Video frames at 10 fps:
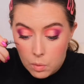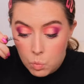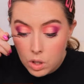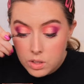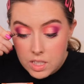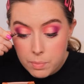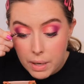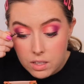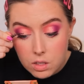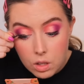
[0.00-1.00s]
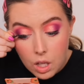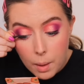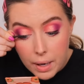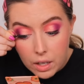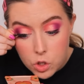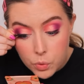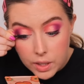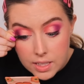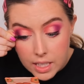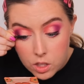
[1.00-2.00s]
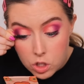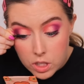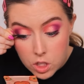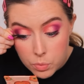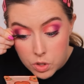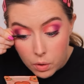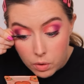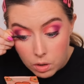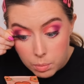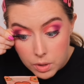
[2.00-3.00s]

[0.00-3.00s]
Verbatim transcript: And whilst this battle about Shrien's extradition was going on,